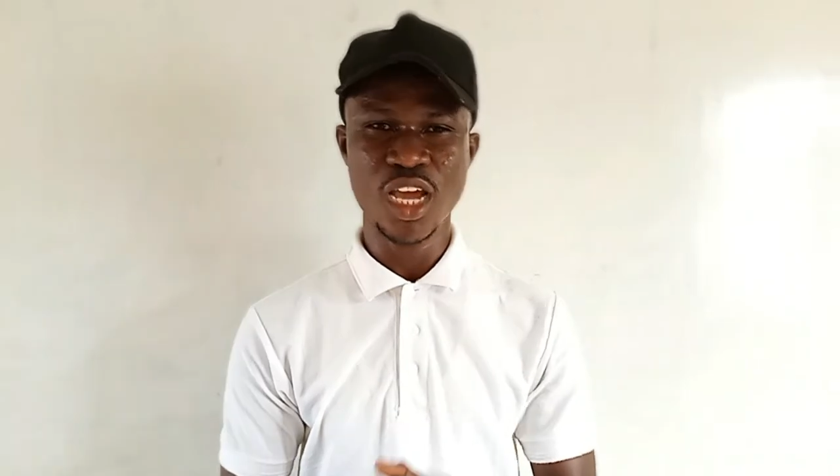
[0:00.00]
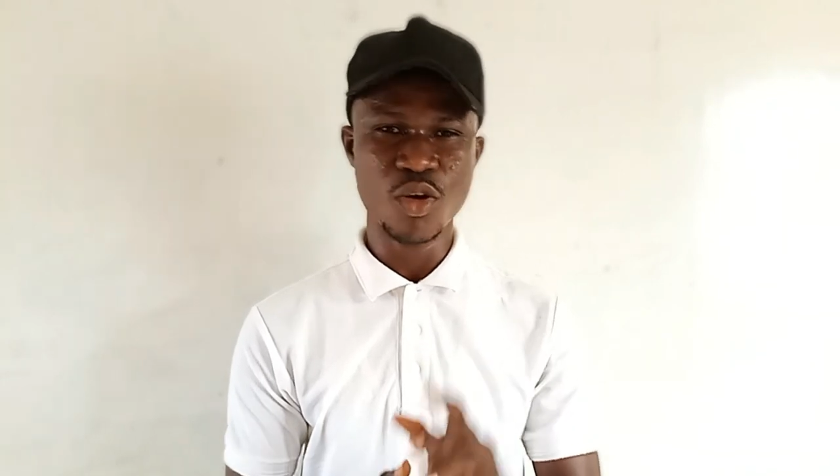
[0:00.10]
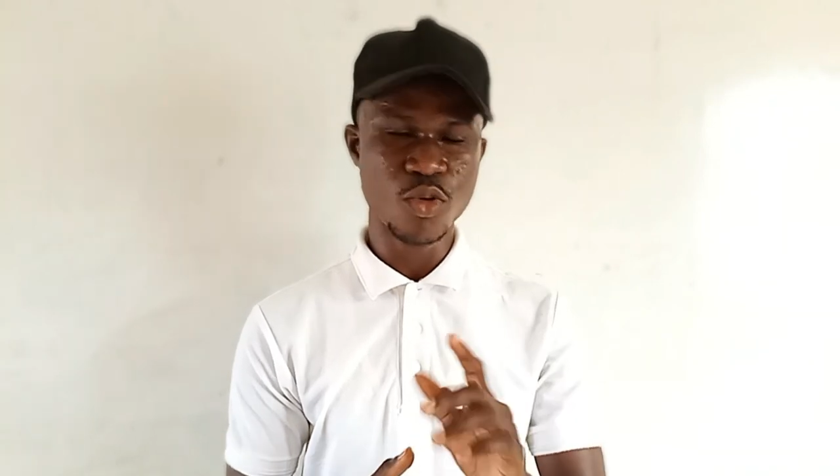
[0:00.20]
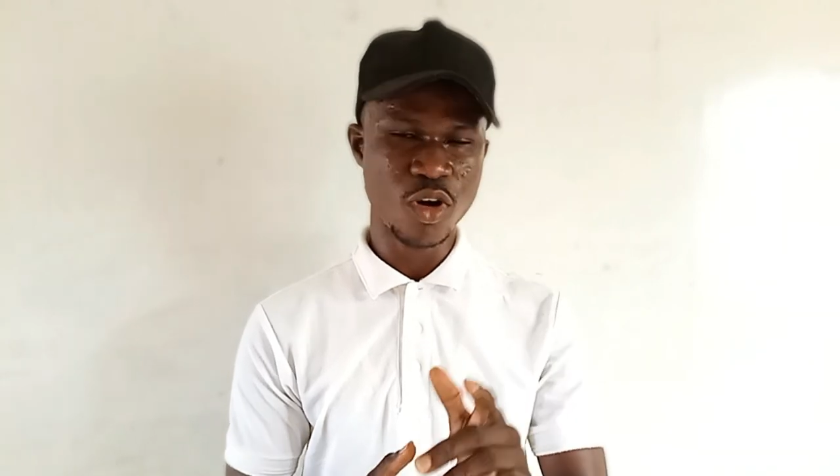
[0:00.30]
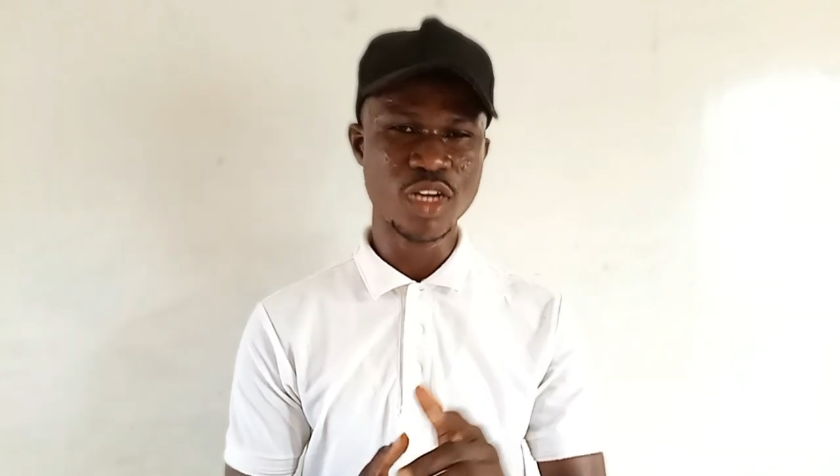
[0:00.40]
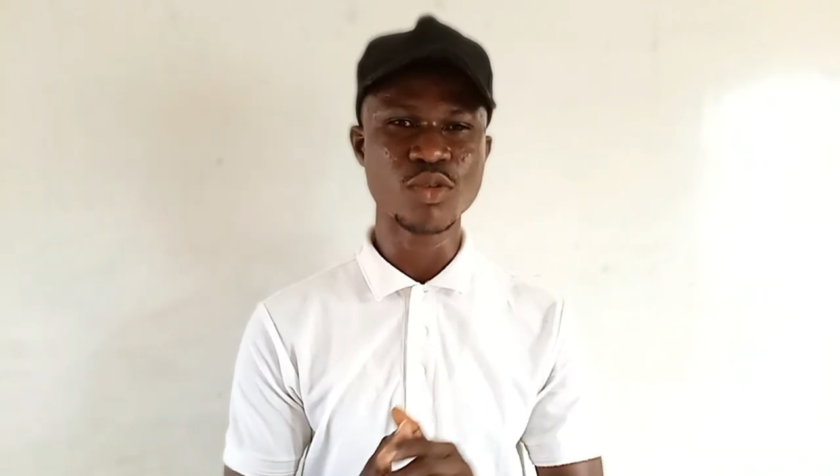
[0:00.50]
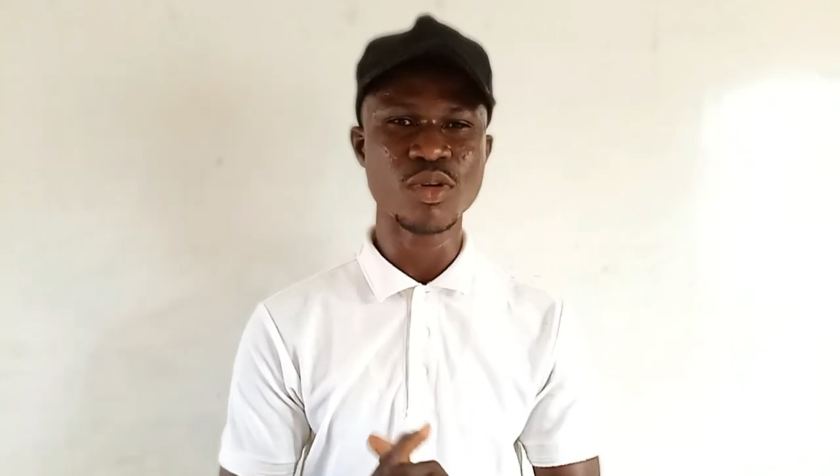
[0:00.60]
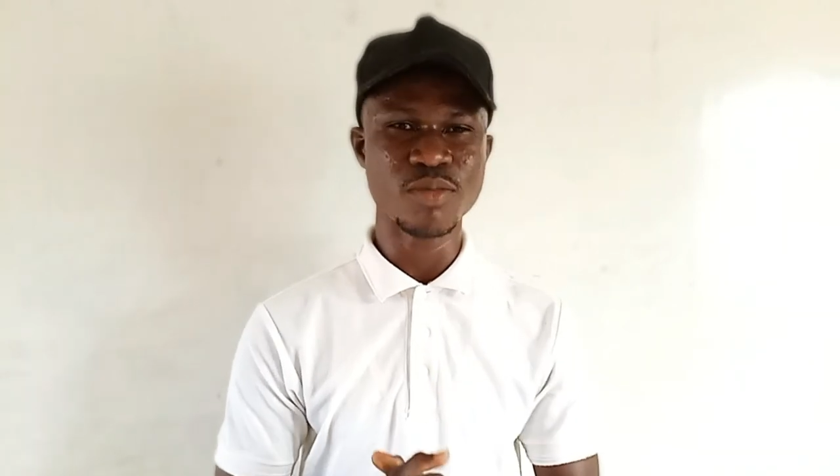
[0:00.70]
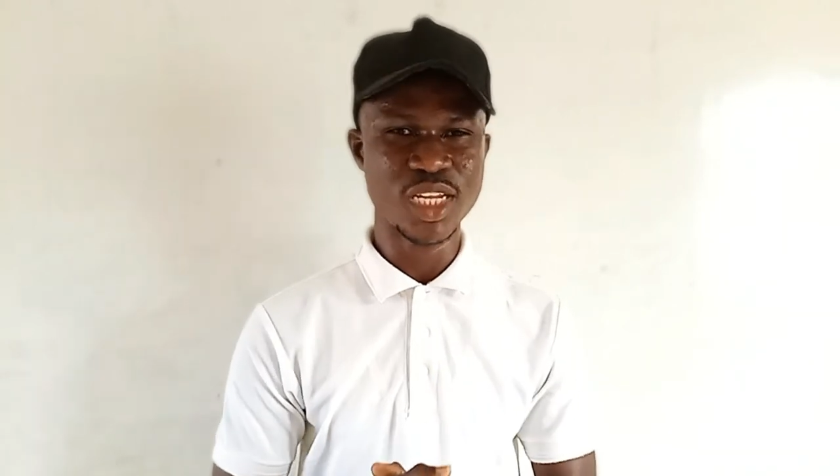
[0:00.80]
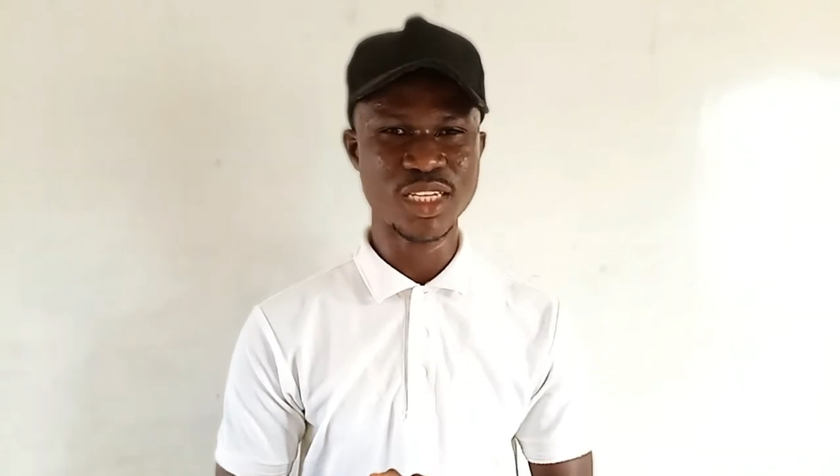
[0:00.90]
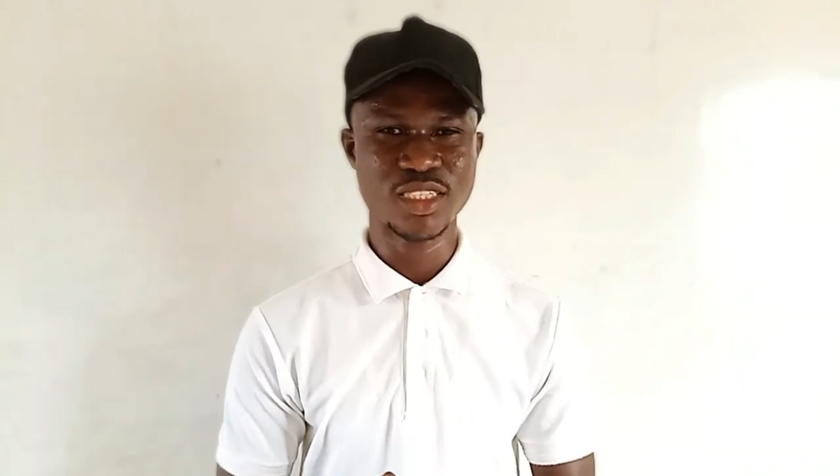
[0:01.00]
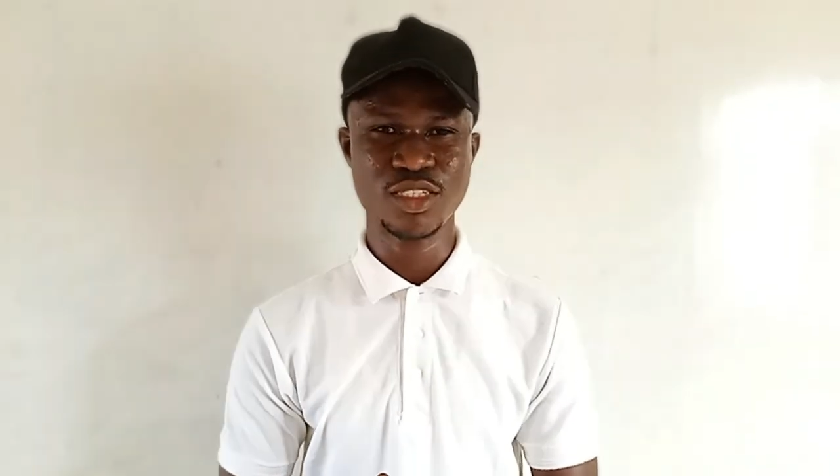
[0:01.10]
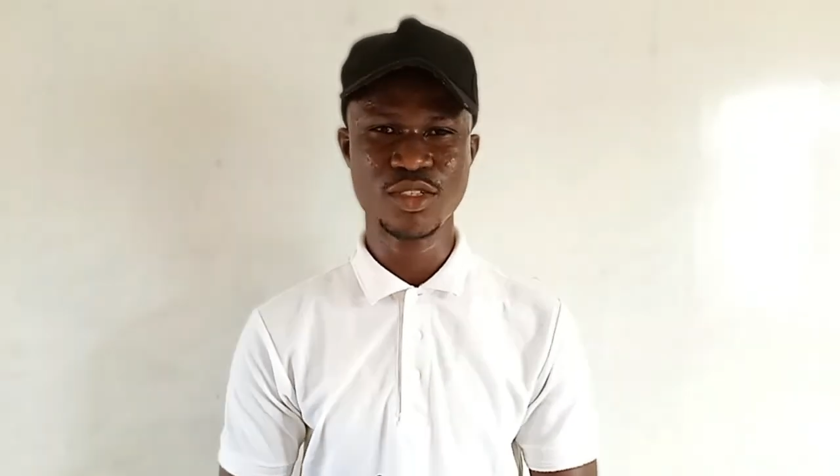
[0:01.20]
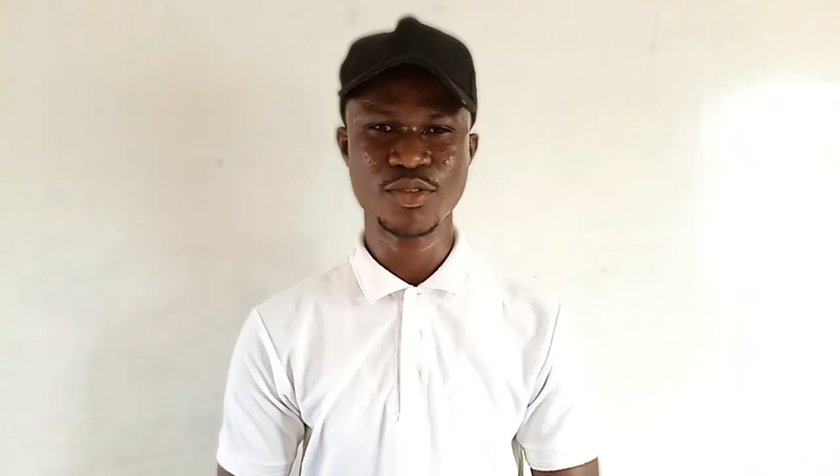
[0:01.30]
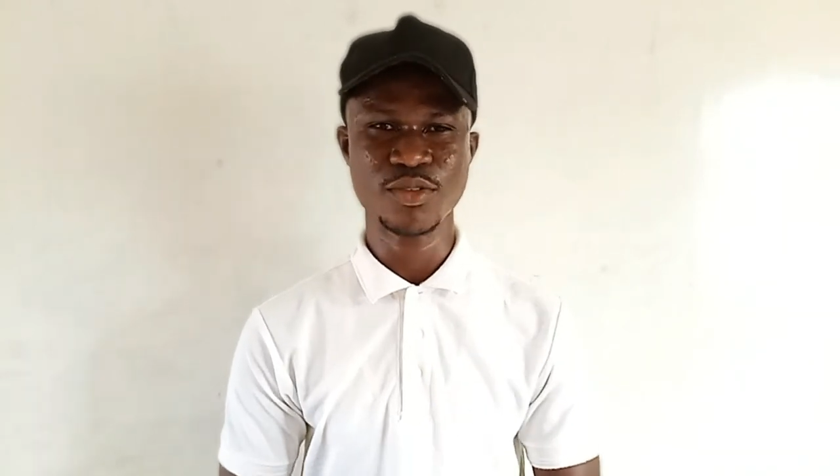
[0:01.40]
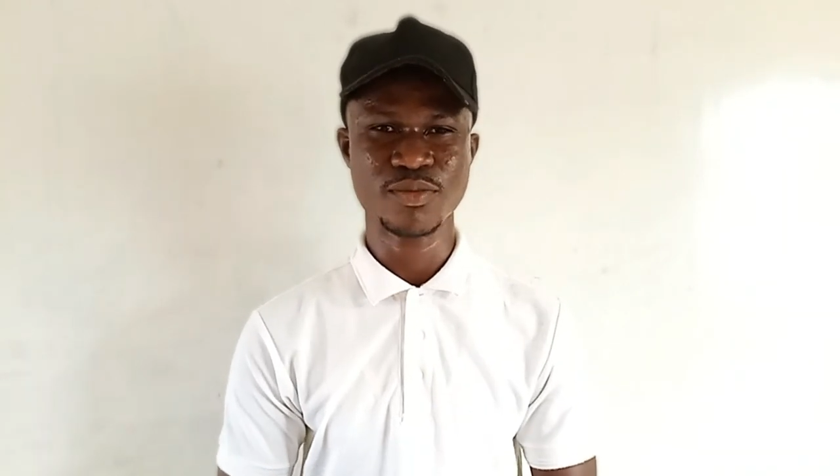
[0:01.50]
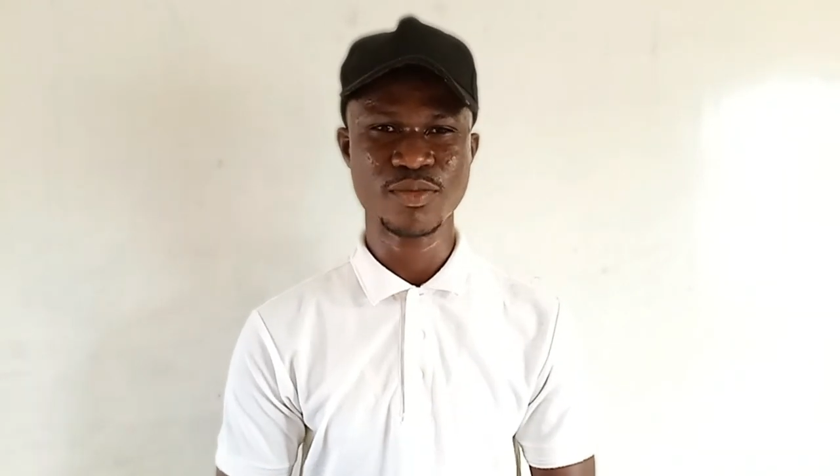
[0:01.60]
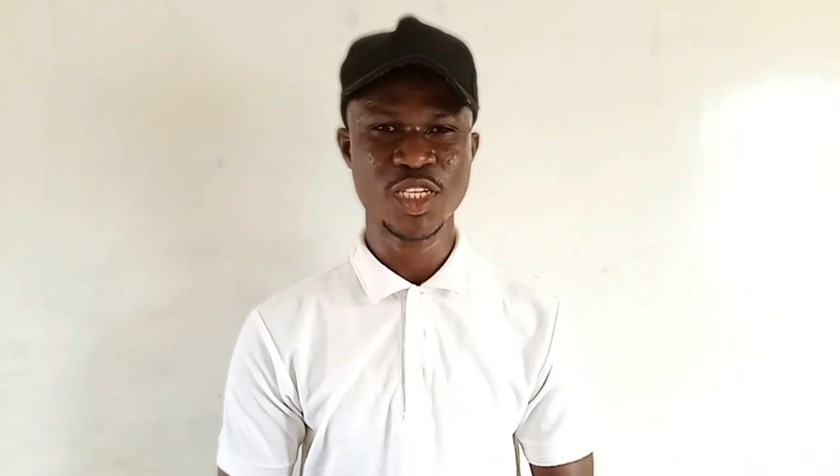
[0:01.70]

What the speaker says: and God will bless you.